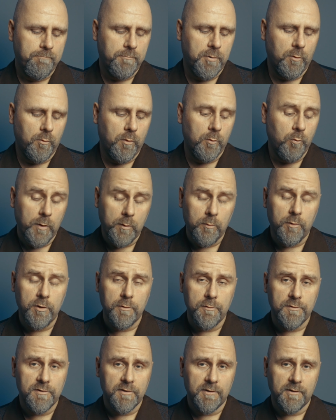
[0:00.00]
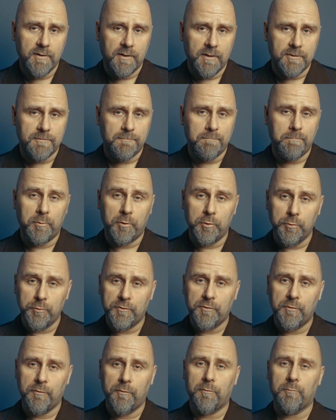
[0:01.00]
But when we were using these,
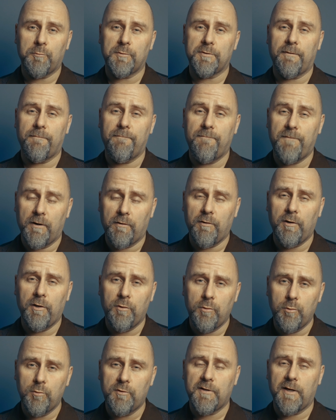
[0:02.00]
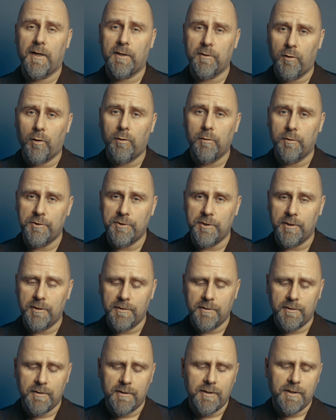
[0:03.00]
Bluetooth was a very new technology,
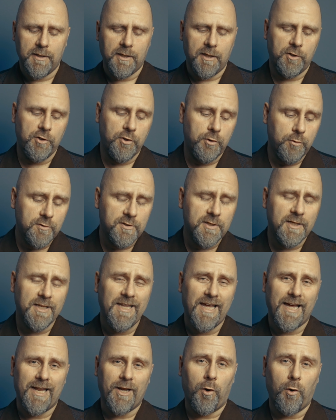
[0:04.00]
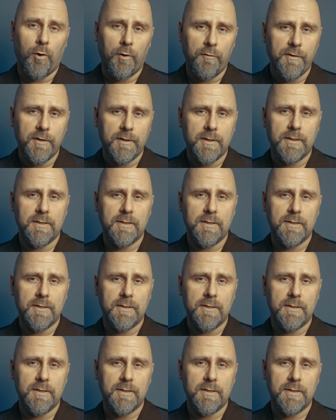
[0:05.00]
and using that on the